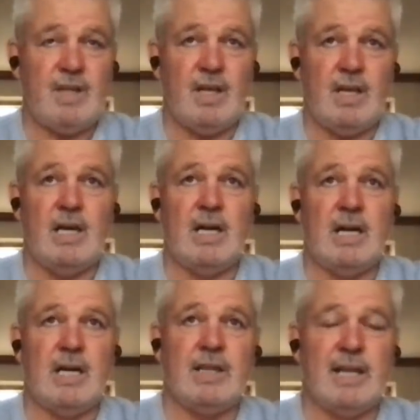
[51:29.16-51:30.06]
uh,
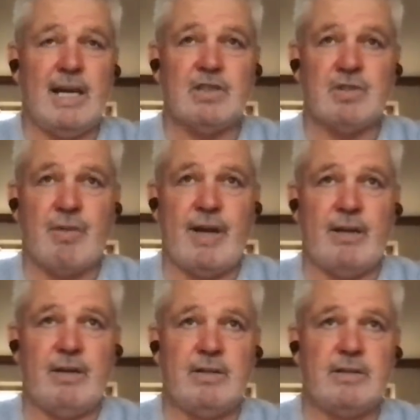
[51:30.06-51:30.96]
in the last
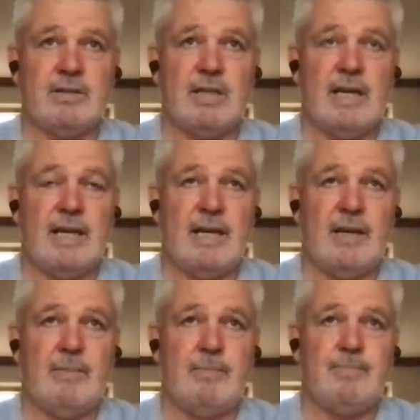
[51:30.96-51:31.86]
round,
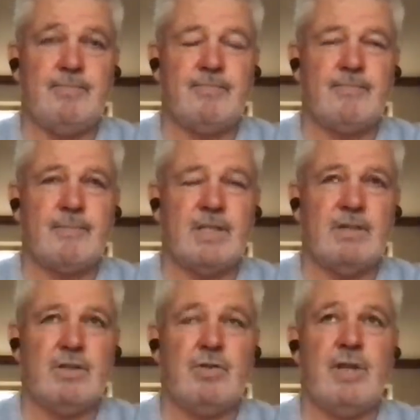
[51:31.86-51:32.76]
uh,
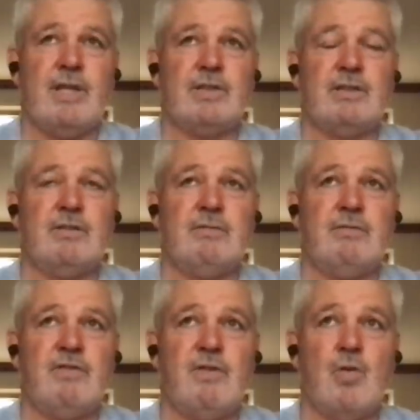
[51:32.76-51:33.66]
two thousand
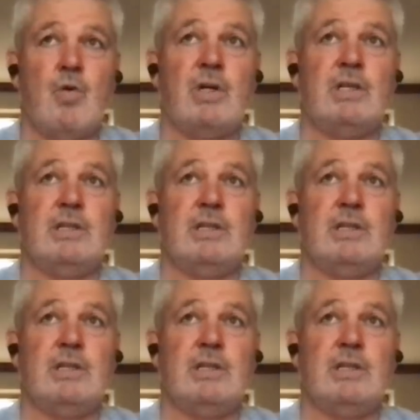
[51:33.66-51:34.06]
four,